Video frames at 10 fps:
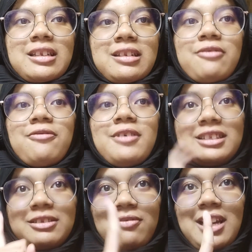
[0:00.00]
The
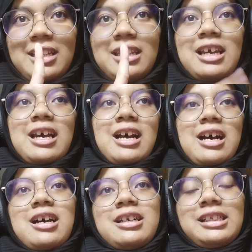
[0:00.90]
first one
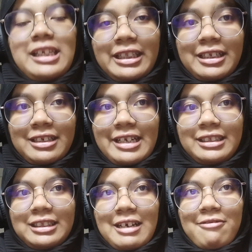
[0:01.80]
are related
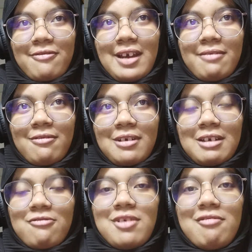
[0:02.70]
rates where
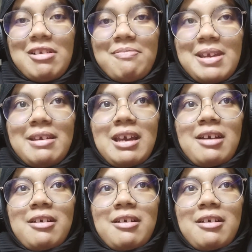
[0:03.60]
we will be